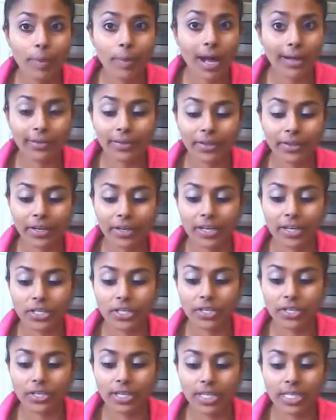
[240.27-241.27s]

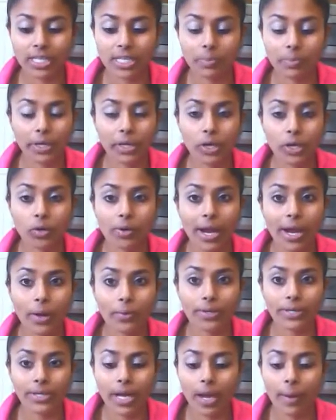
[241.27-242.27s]
Bangladesh that's been
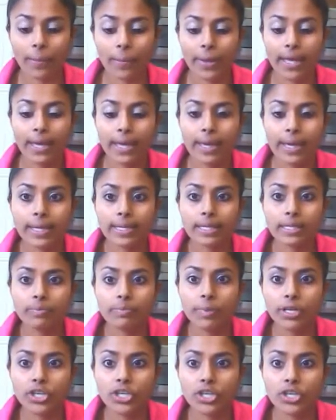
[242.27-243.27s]
ground up. It's
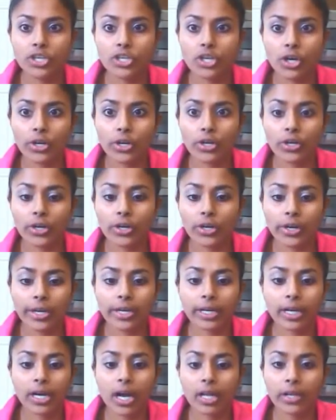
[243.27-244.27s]
much darker
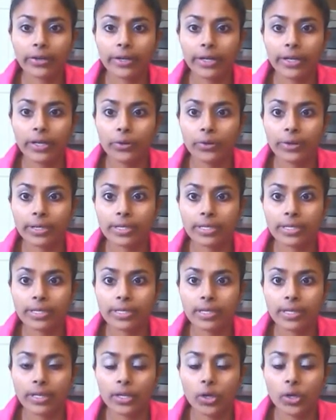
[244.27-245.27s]
in color. Here it
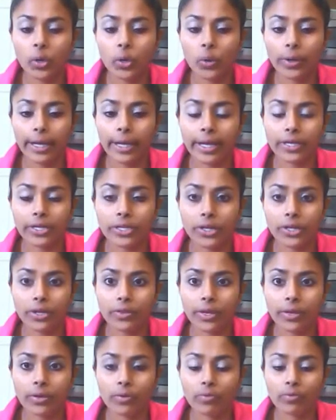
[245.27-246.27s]
is, the coriander,
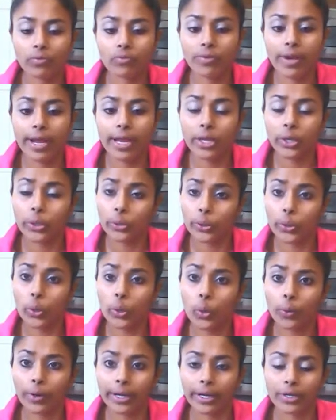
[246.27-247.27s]
than regular
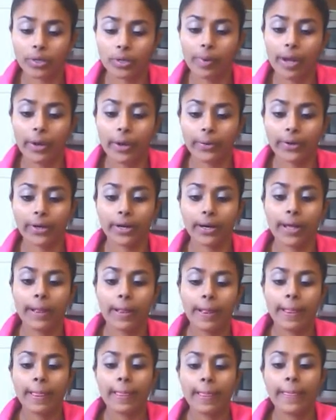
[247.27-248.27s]
coriander powder.
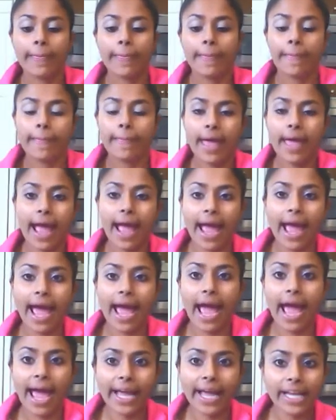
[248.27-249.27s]

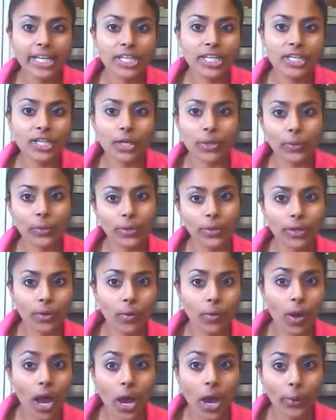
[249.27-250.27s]
I don't
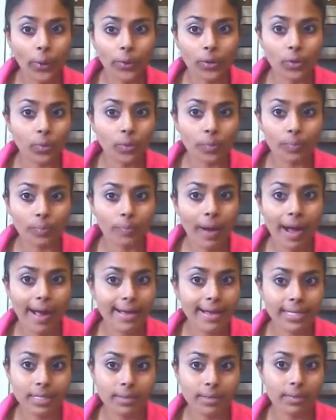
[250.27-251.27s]
know how you would
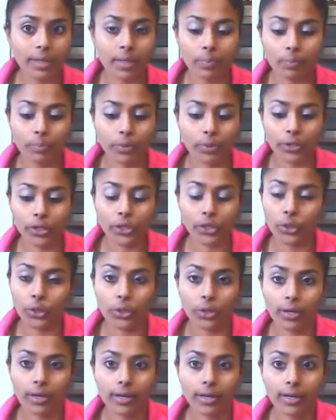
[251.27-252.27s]
possibly
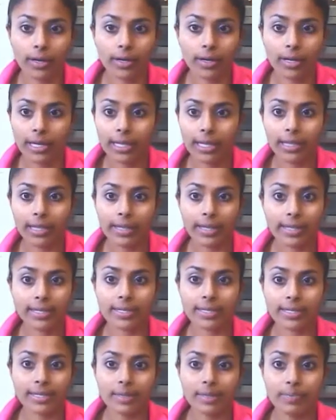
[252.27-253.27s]
procure this
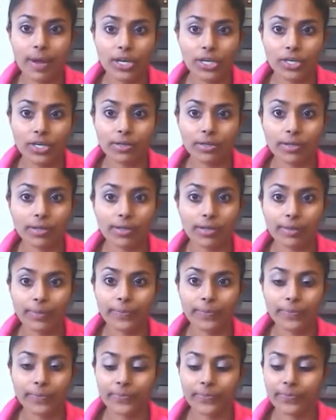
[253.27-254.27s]
special